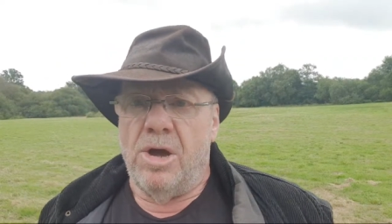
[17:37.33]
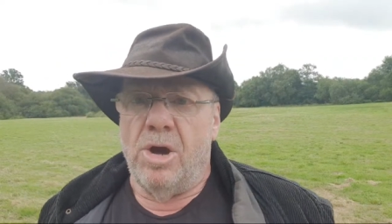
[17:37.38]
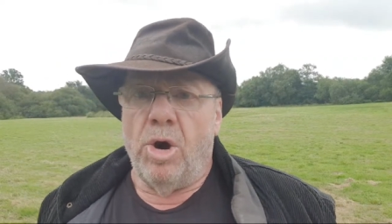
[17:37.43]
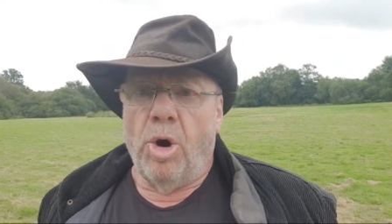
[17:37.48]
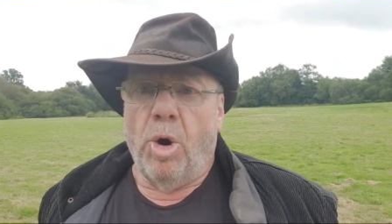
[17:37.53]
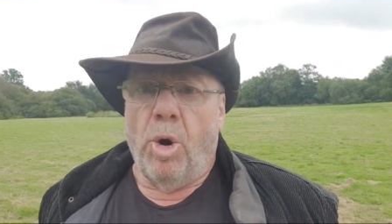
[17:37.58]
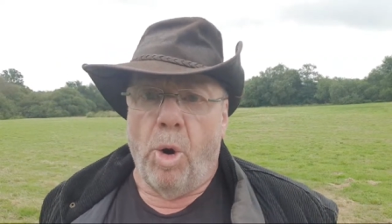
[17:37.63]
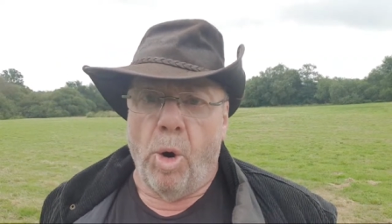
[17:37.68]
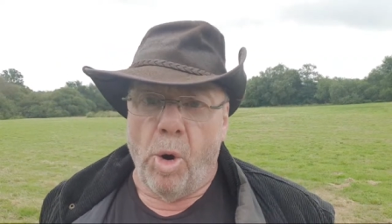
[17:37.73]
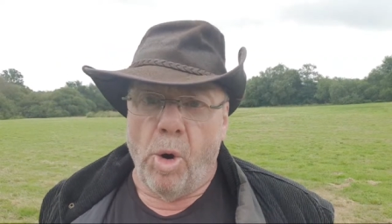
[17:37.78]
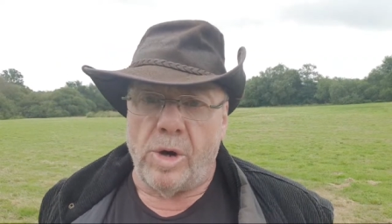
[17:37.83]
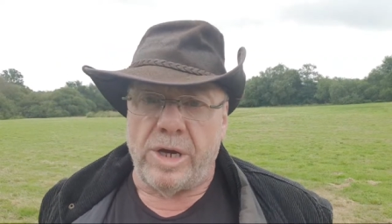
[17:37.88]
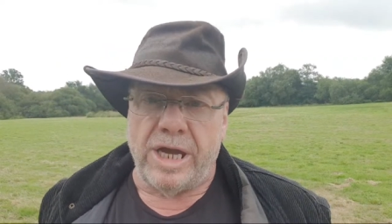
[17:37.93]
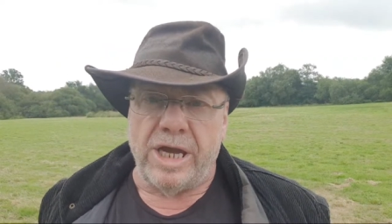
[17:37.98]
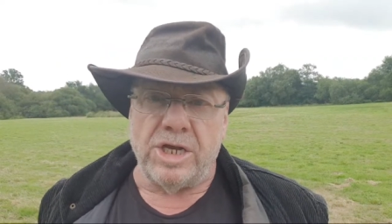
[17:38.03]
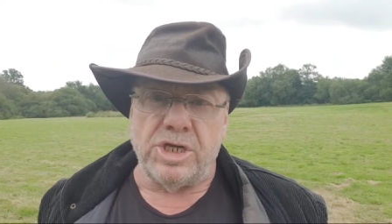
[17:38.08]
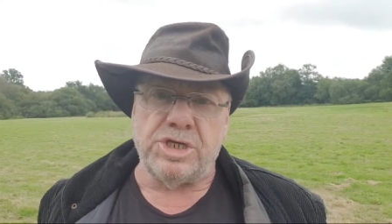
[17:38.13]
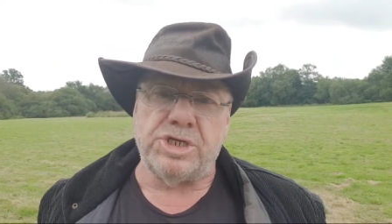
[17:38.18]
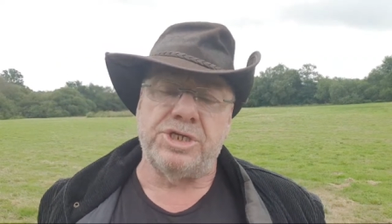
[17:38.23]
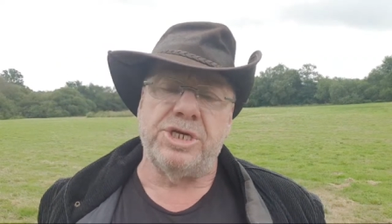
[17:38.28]

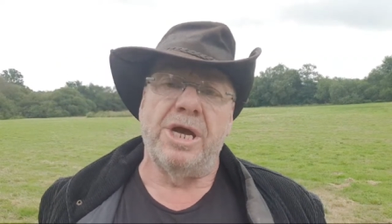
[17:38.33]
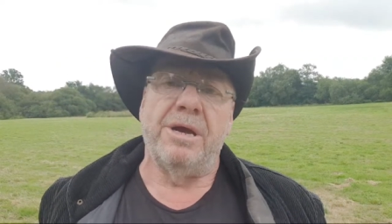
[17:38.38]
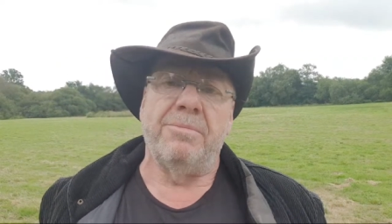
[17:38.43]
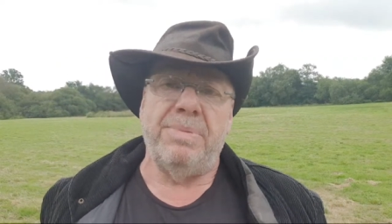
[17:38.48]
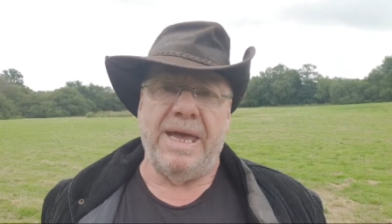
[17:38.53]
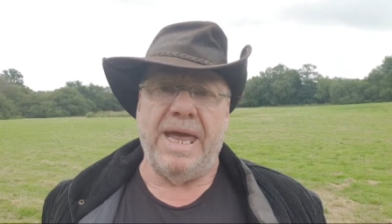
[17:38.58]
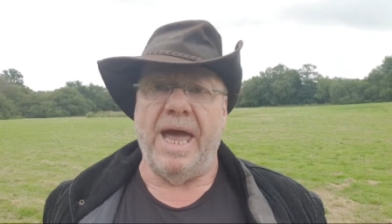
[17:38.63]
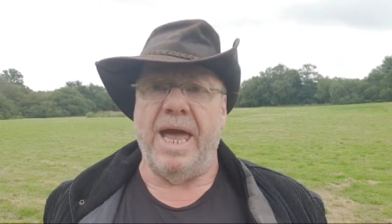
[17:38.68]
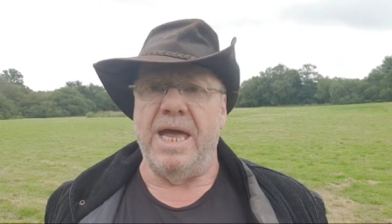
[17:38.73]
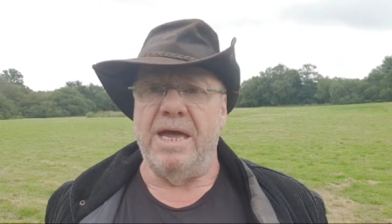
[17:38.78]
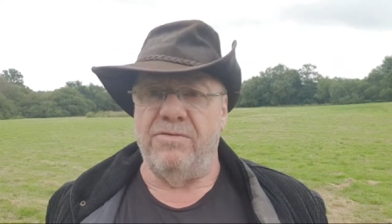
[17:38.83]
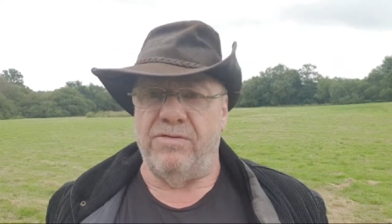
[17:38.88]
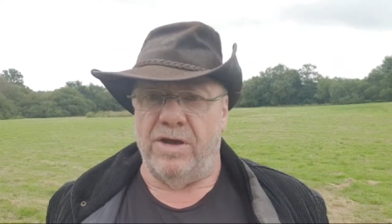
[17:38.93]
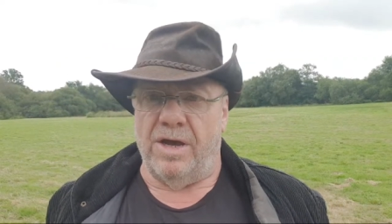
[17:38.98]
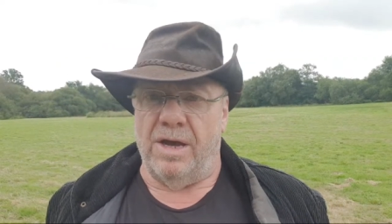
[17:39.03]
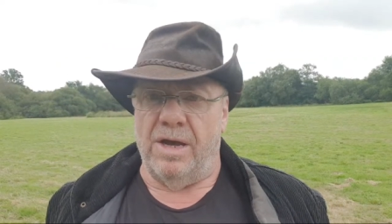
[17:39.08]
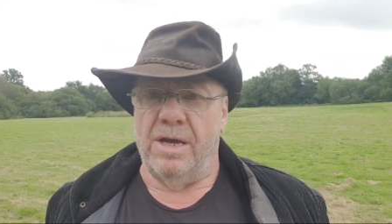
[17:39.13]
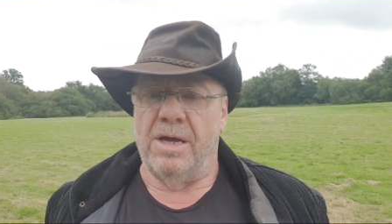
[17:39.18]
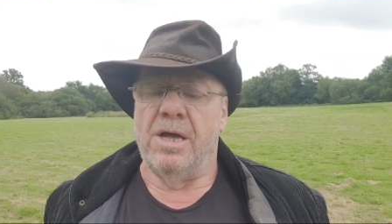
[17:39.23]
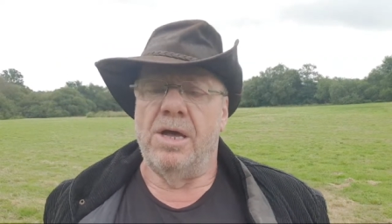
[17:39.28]
hawkish behaviour